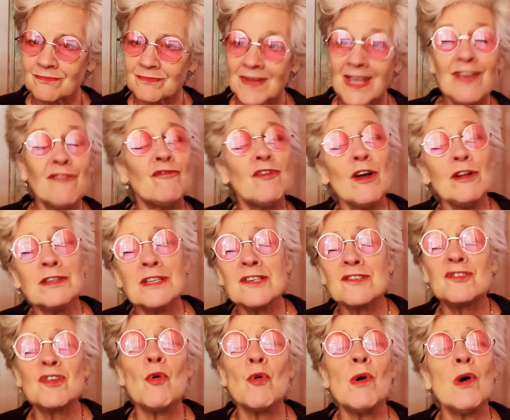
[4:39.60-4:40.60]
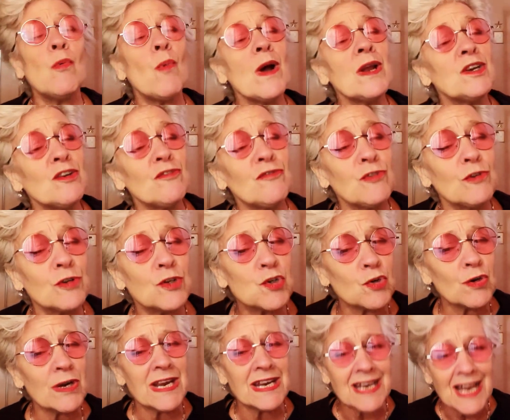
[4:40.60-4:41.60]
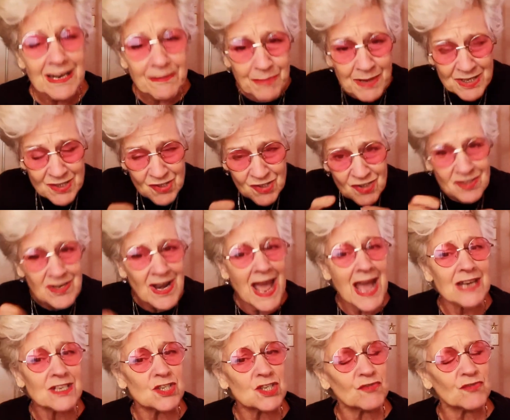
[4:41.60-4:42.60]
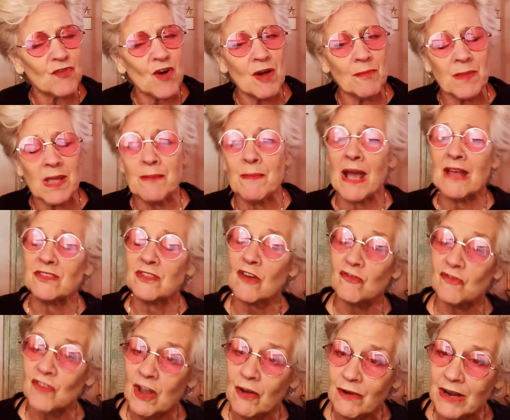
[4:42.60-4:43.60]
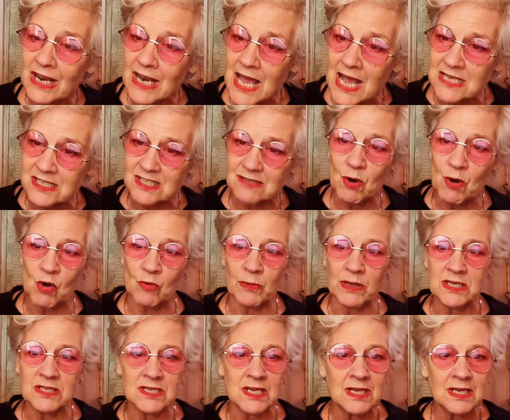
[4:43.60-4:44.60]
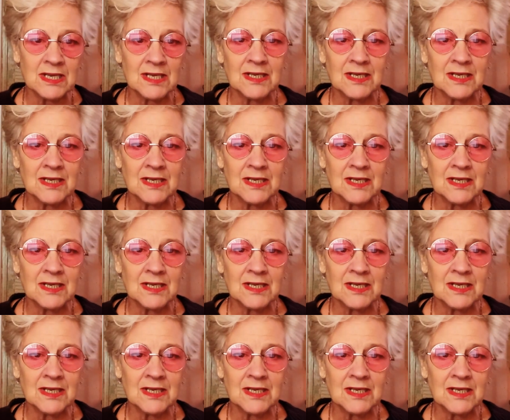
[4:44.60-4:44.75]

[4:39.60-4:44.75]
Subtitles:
He felt as though a wonderful treat had been snatched from him at the very last moment.